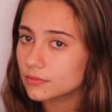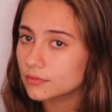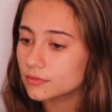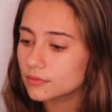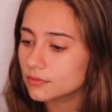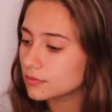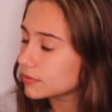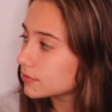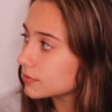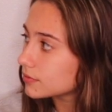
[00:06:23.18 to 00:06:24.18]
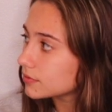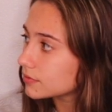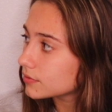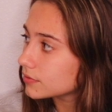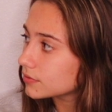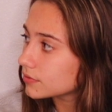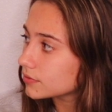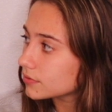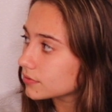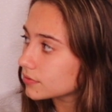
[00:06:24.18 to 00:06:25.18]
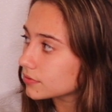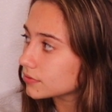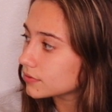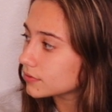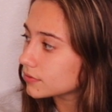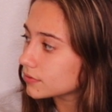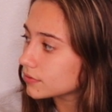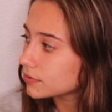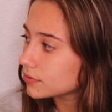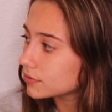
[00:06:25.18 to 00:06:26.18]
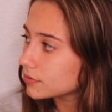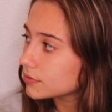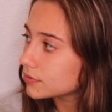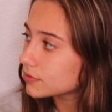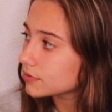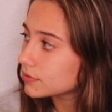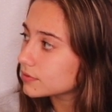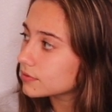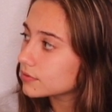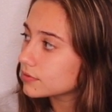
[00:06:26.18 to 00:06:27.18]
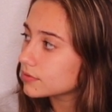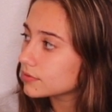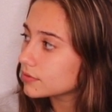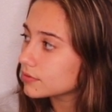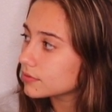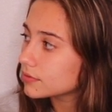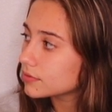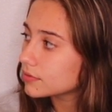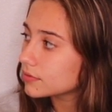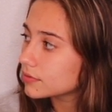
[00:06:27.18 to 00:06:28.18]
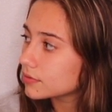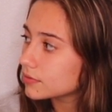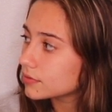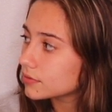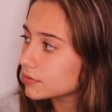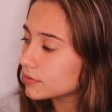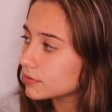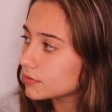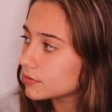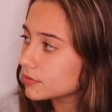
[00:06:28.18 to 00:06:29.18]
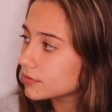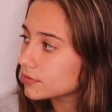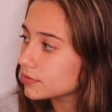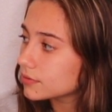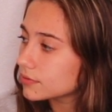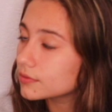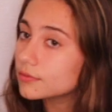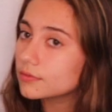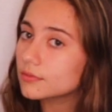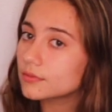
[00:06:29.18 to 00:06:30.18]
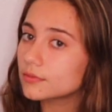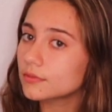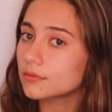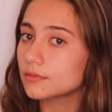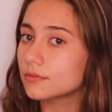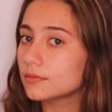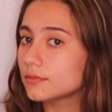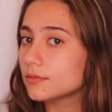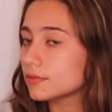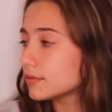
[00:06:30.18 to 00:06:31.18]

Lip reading: This person isn't speaking.